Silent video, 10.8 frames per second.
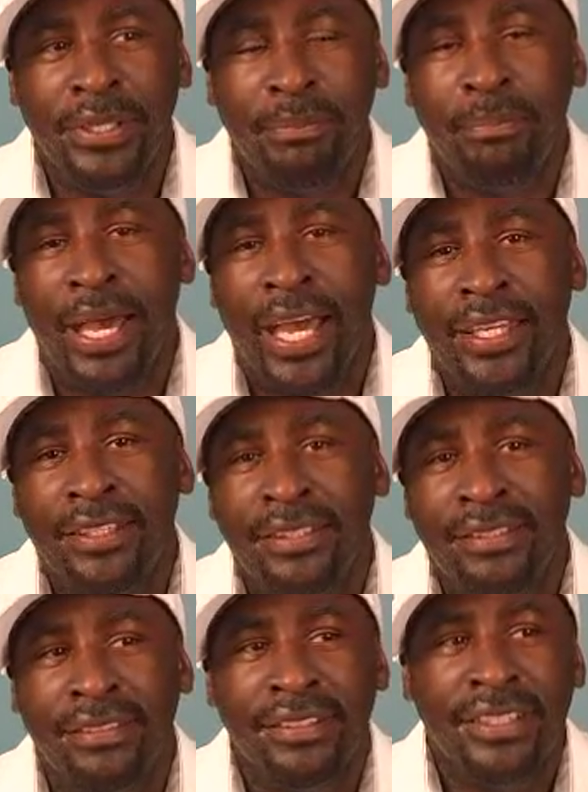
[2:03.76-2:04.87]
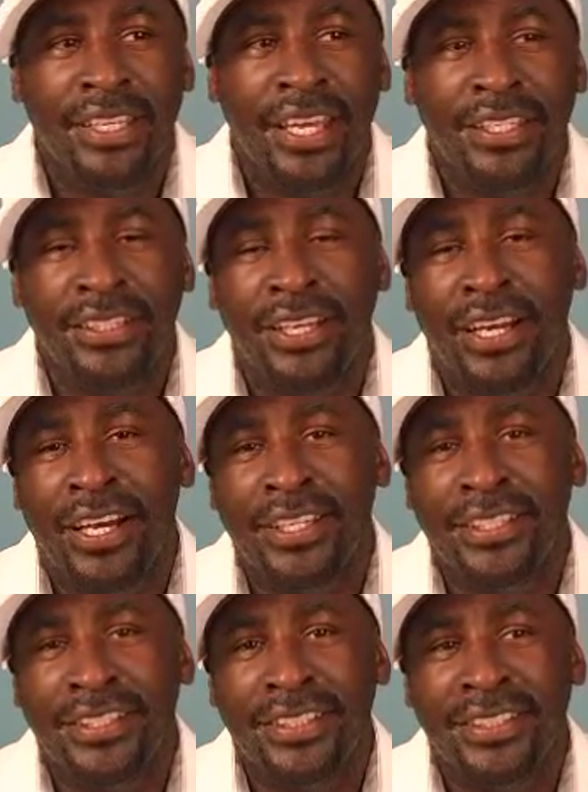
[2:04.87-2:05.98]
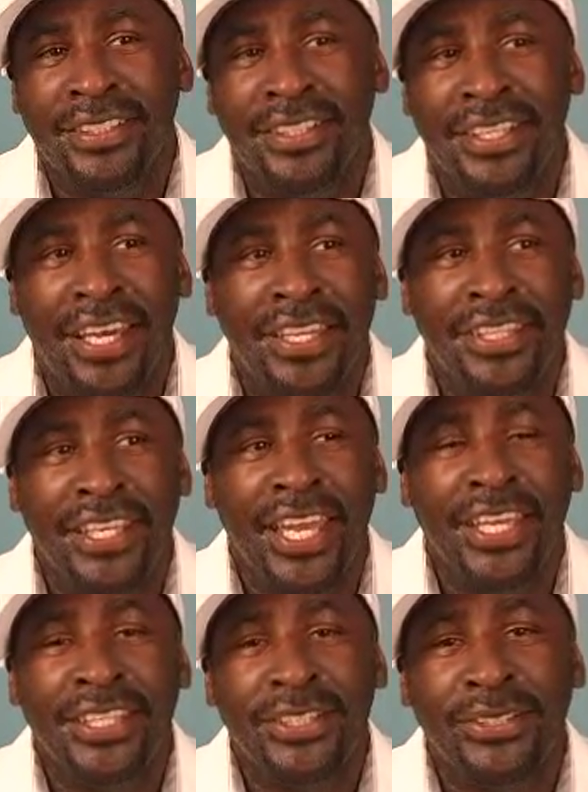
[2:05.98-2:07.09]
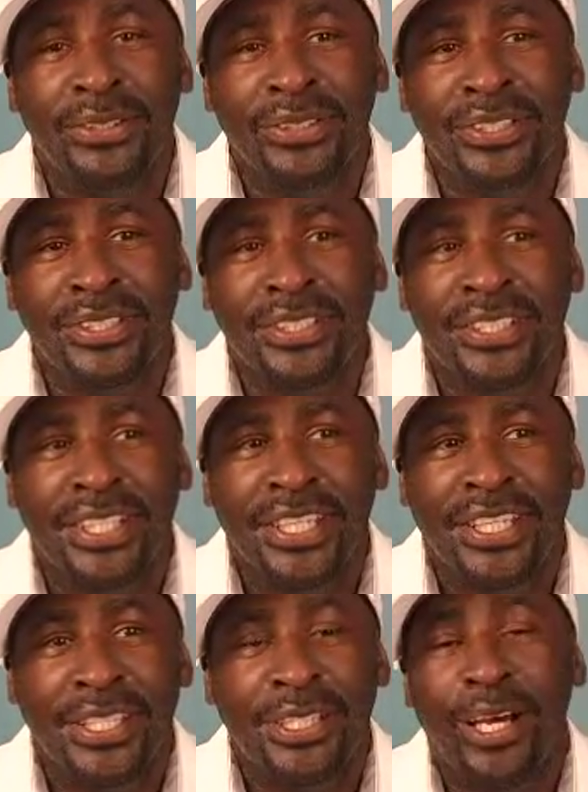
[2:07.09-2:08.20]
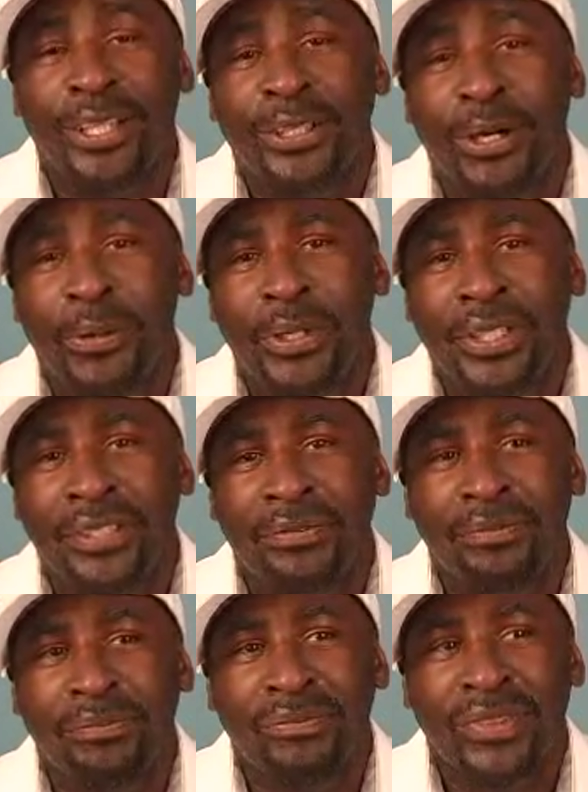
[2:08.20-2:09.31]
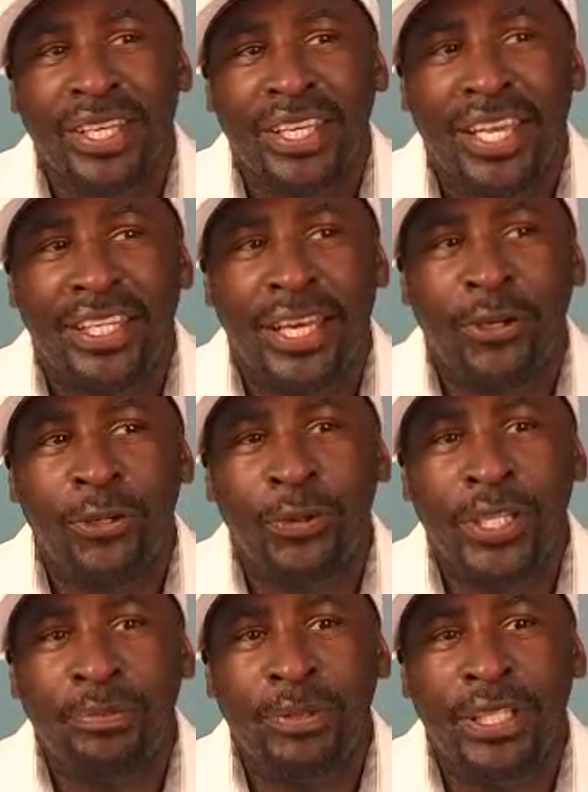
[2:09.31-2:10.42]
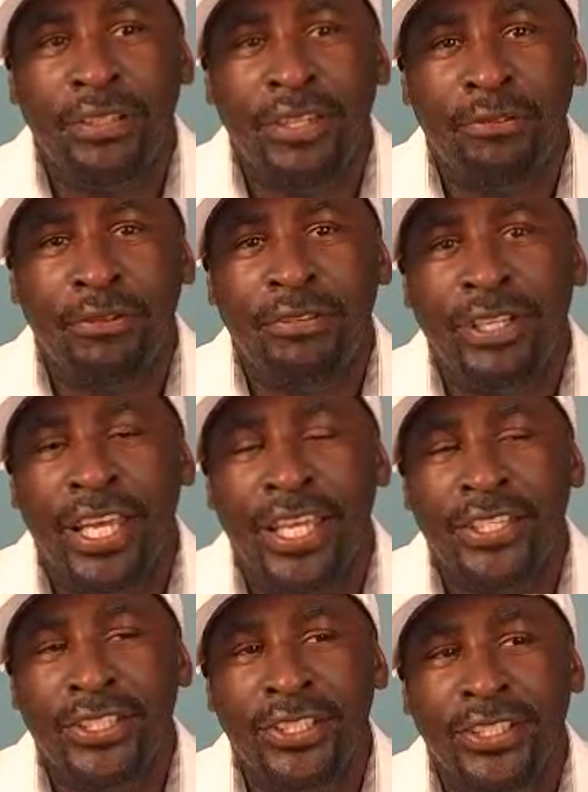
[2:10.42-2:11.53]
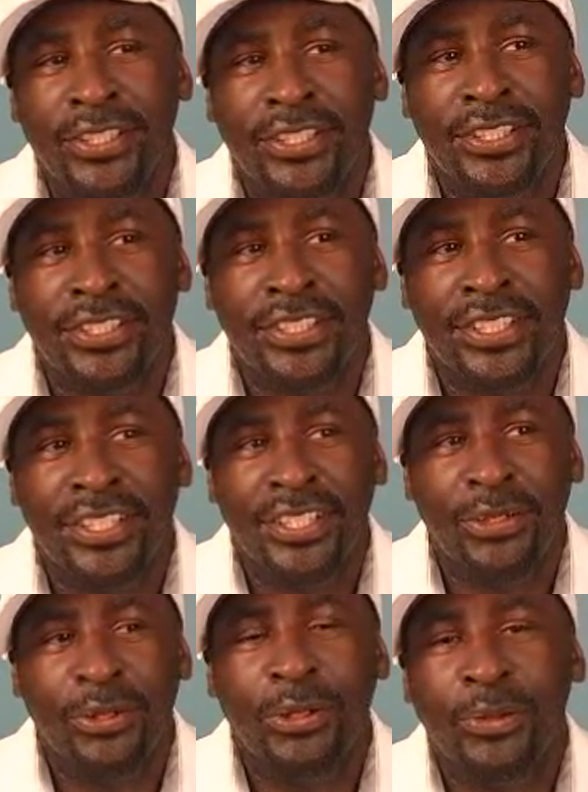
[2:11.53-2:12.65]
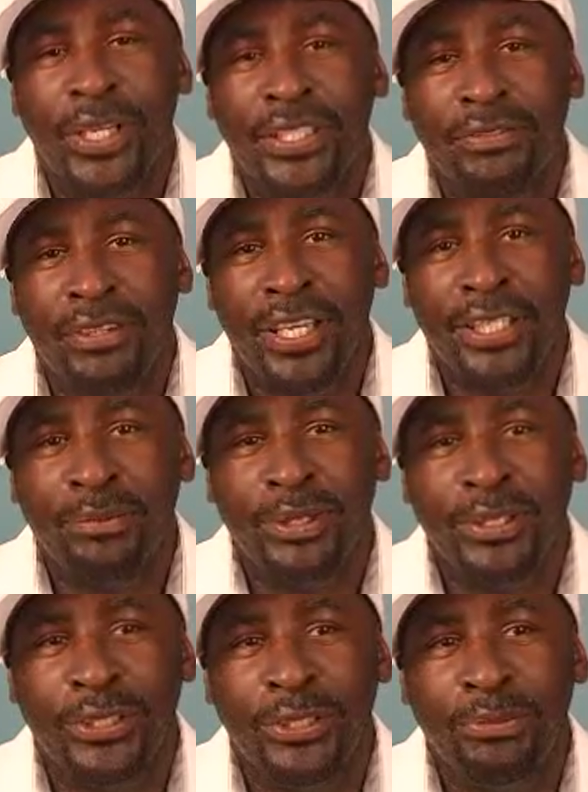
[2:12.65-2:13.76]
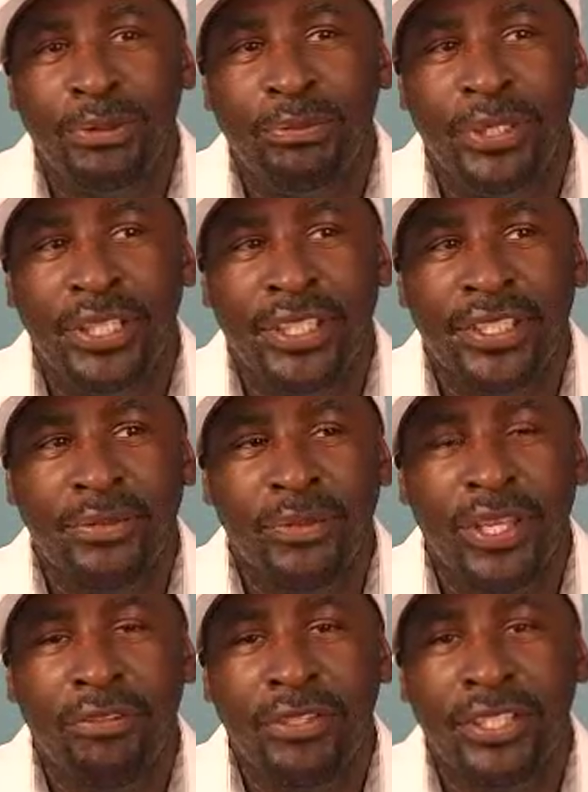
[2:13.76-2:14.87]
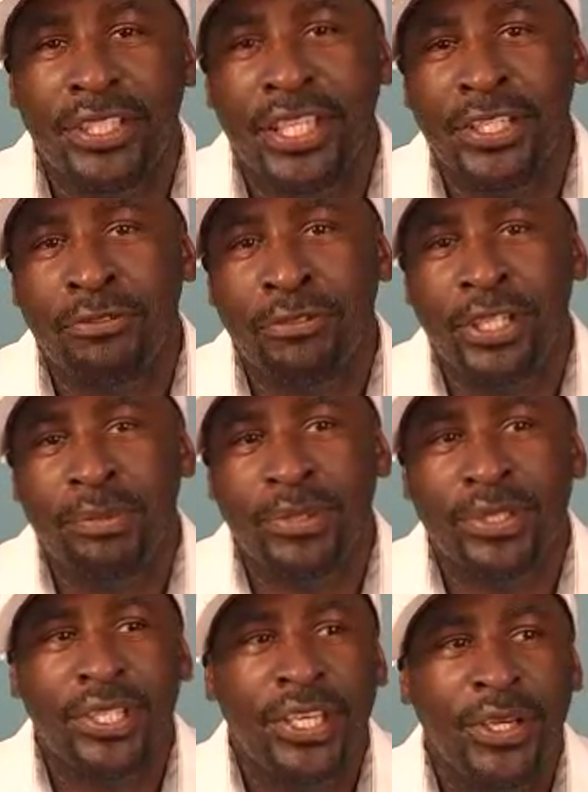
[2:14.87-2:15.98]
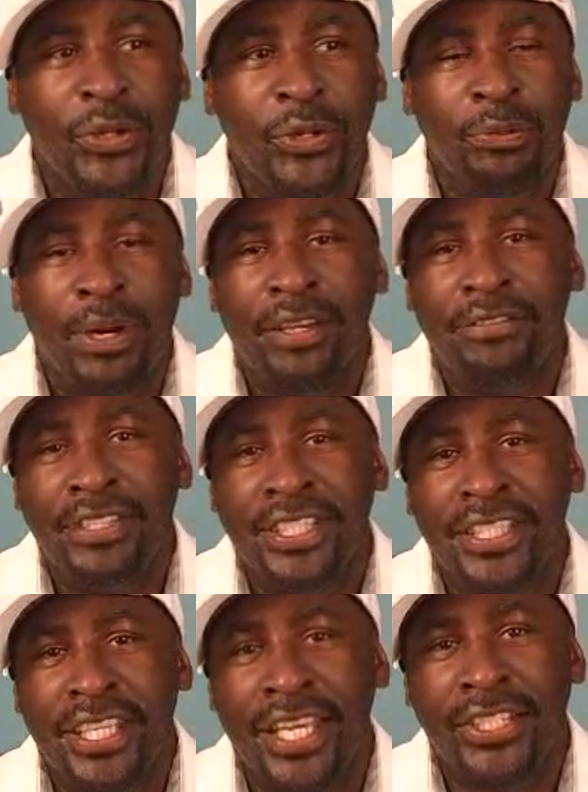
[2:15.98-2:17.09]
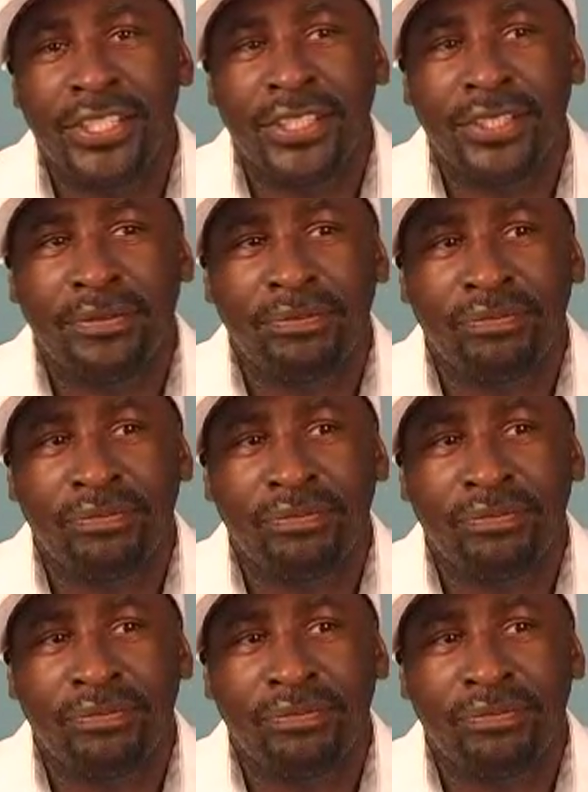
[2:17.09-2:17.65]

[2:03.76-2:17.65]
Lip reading: man and God and the angels is ongoing. And I always believe that revelations are always available to human beings, whether it's in their dreams or by visitation.